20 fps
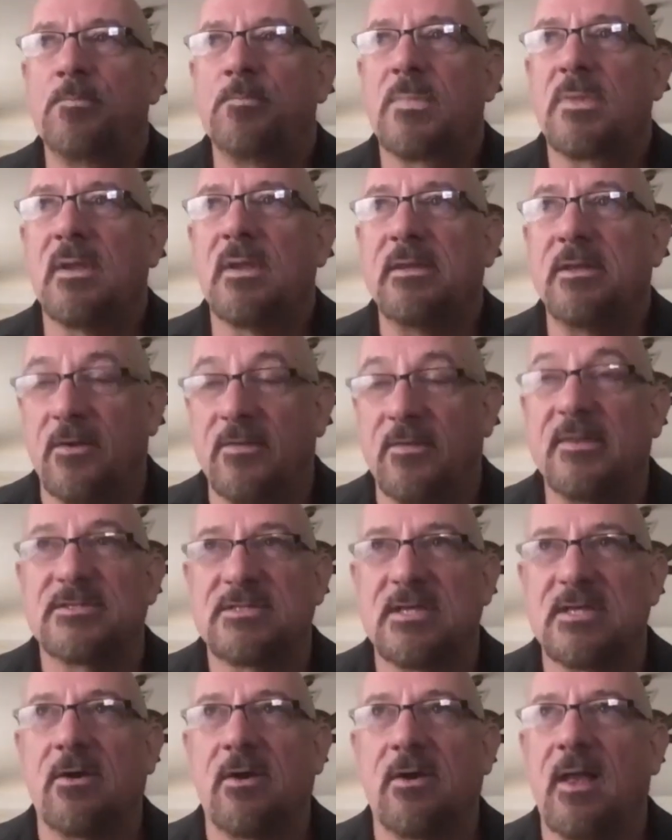in
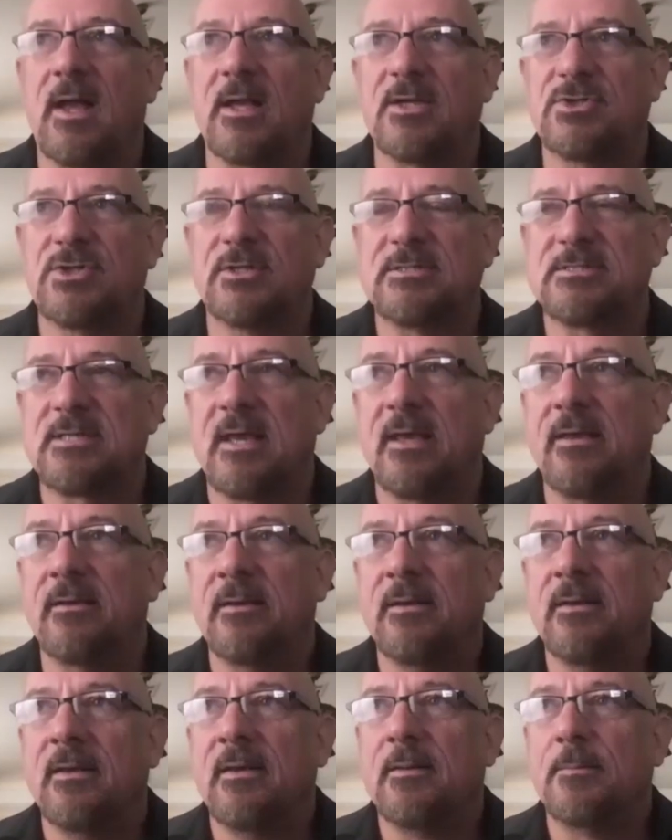this area, I should say,
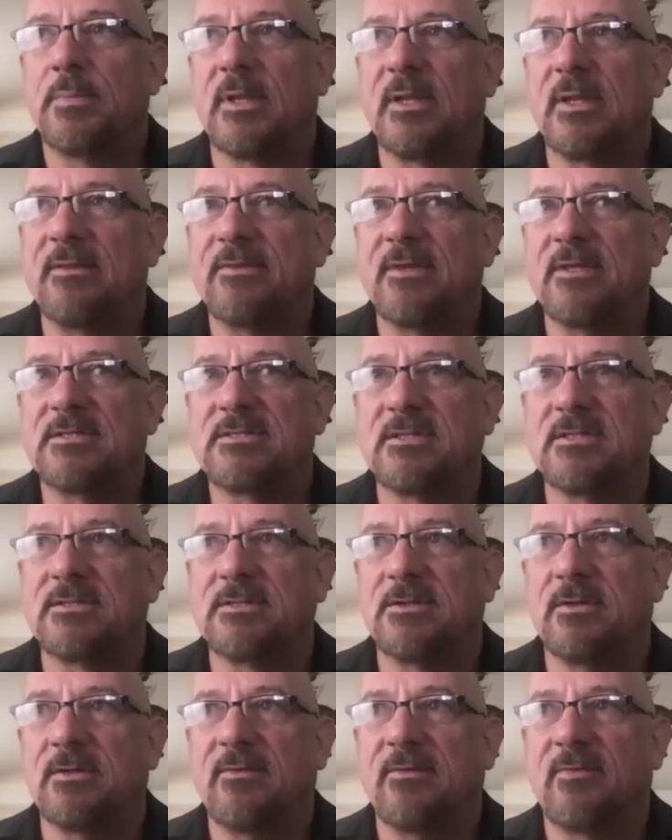plenty of things to
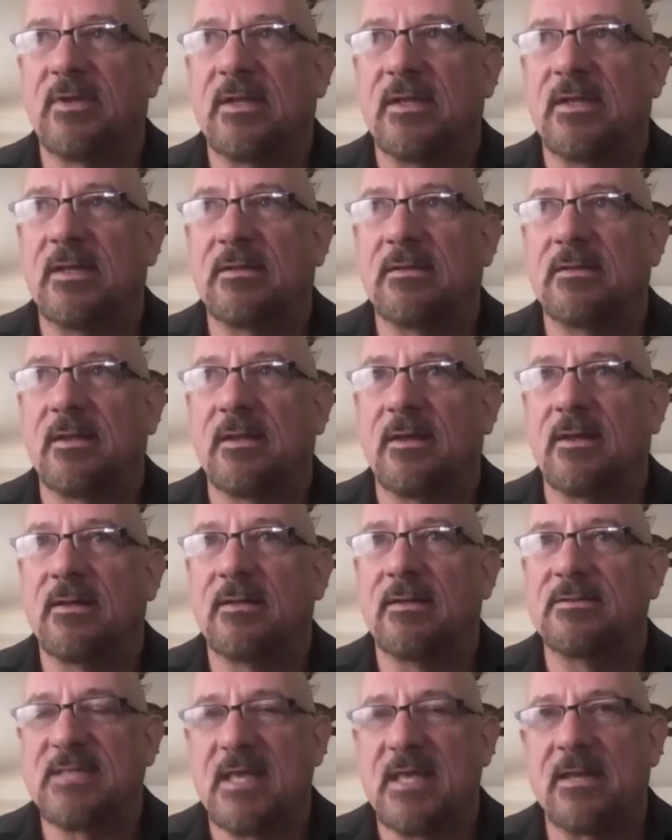do. Even
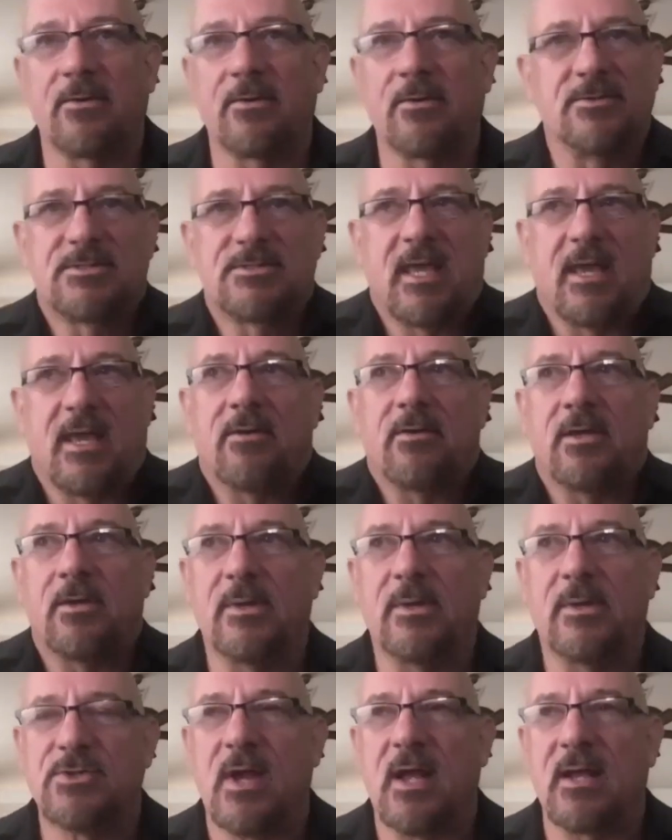in Santa Cruz County,
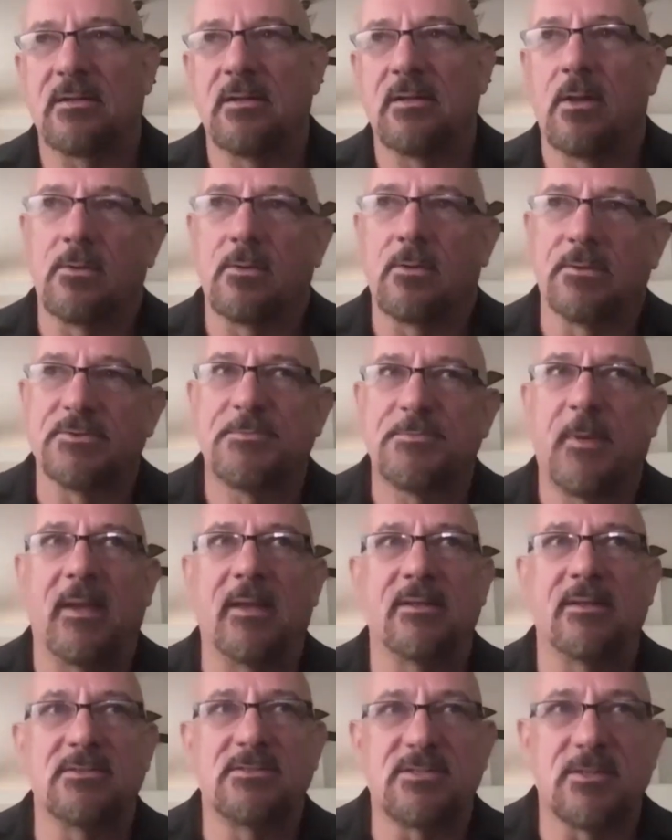we track local
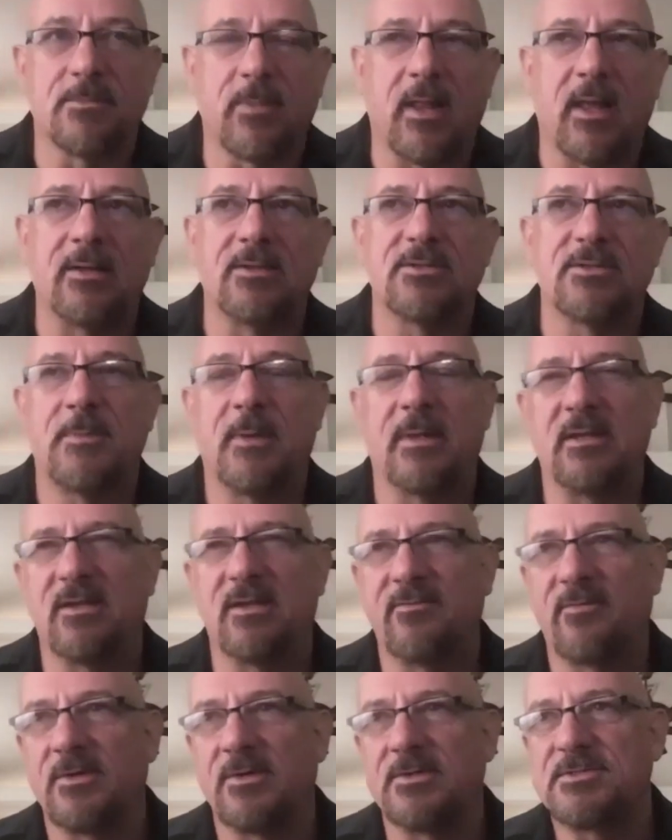spend, supplier spend,
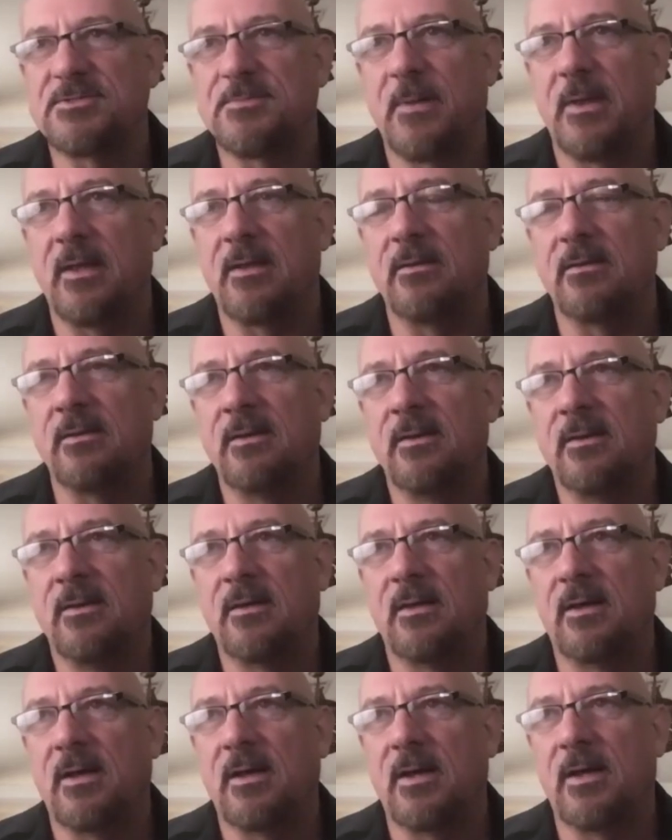diverse spend.
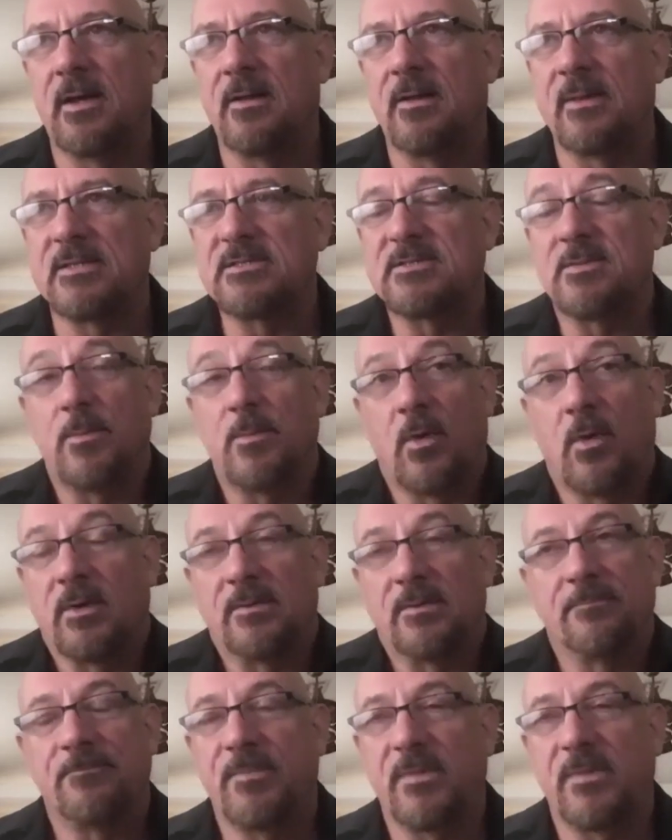That's
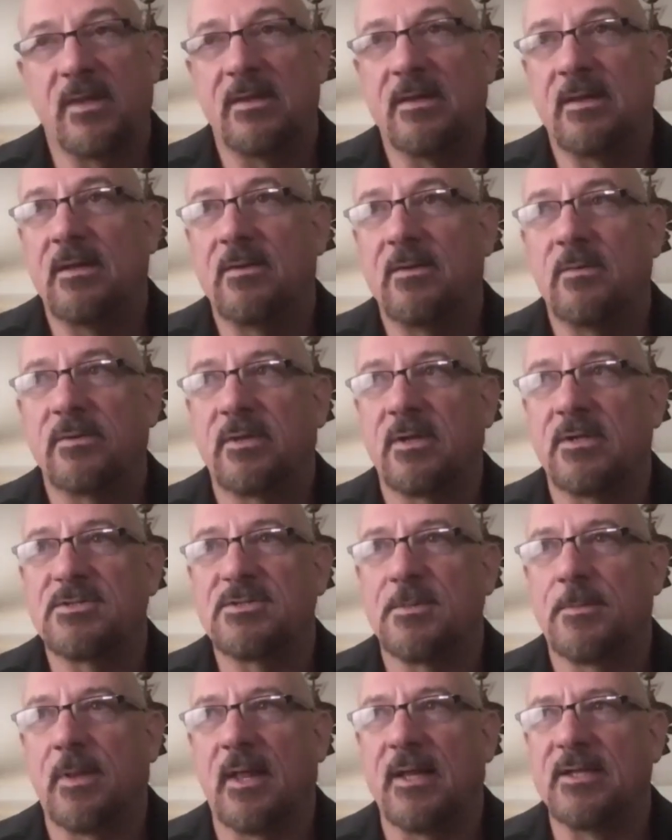important with our
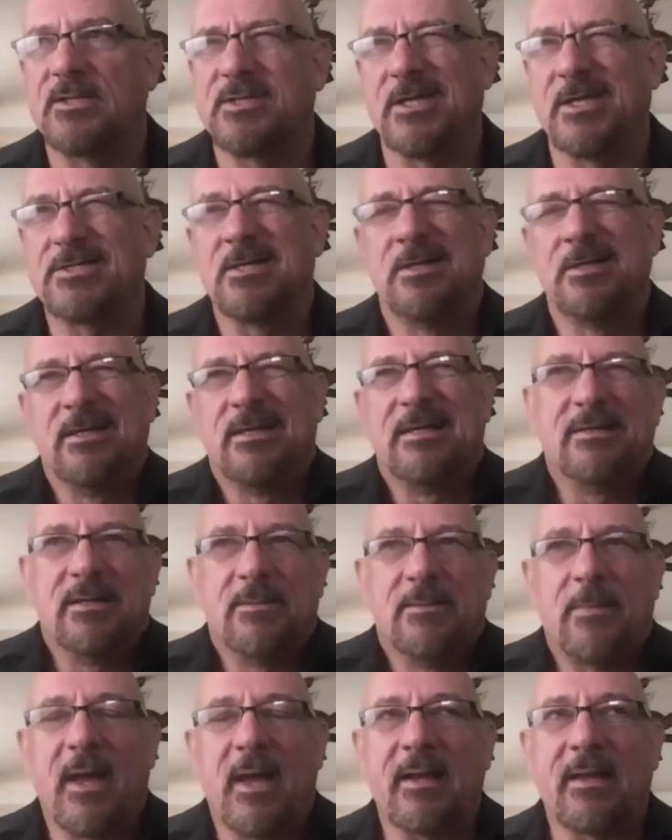supply chains.
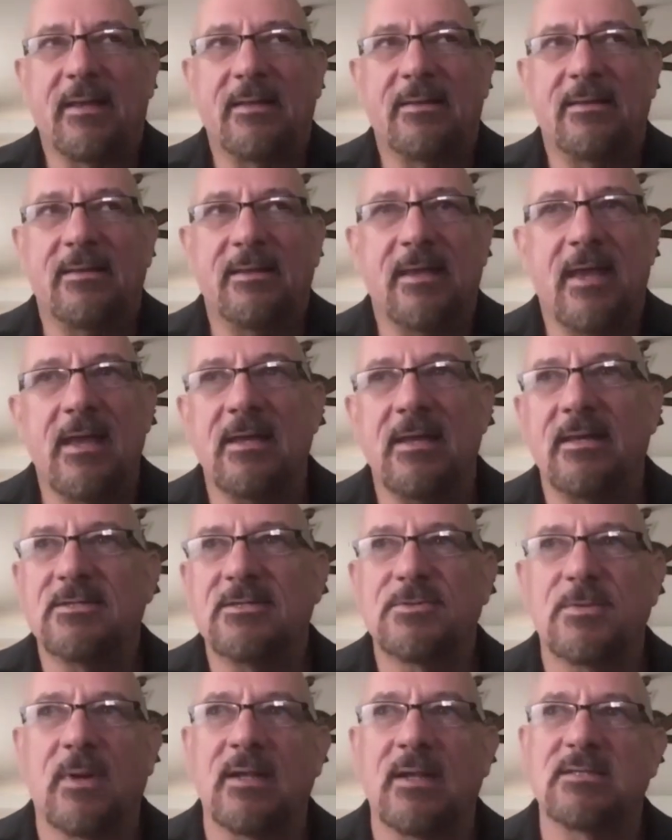Back in the
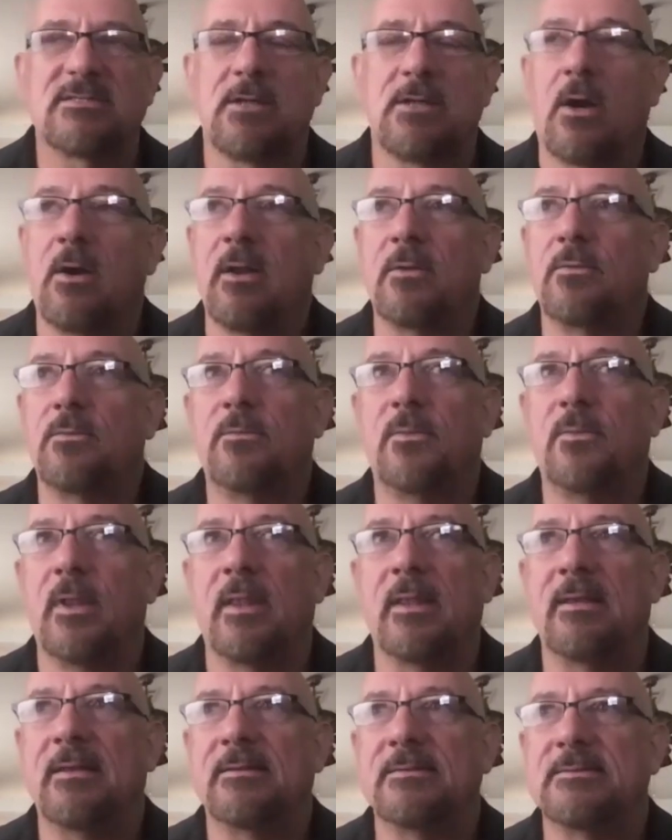80s when I started,
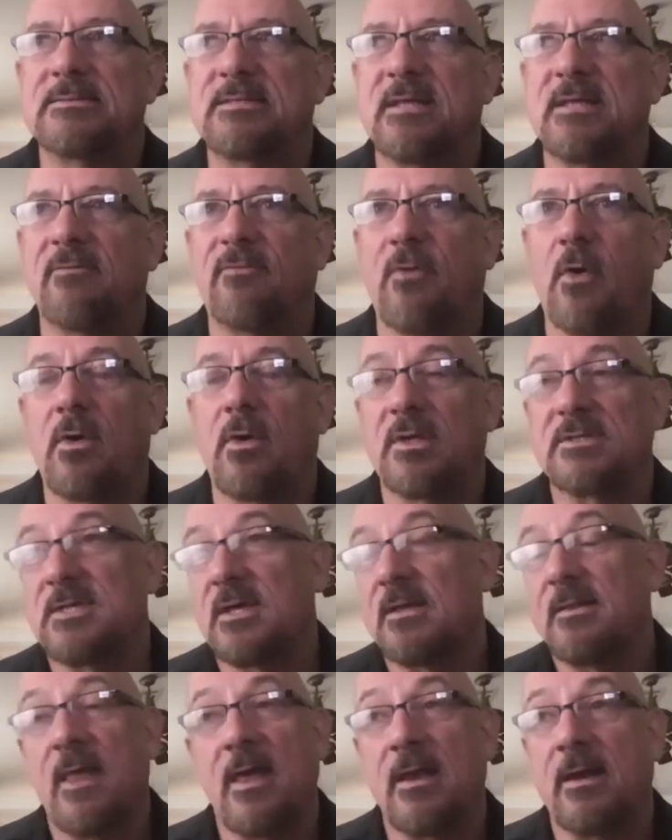really didn't focus
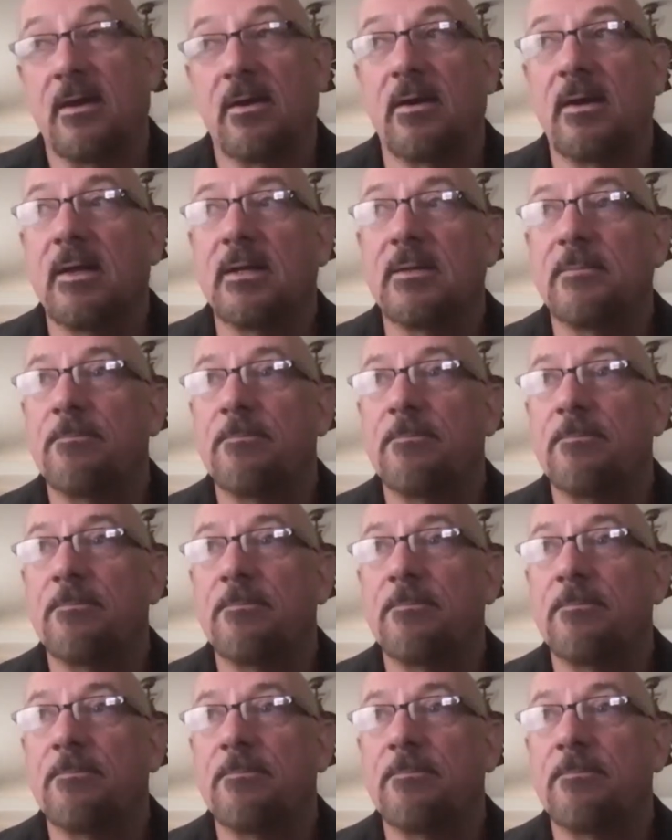on that area.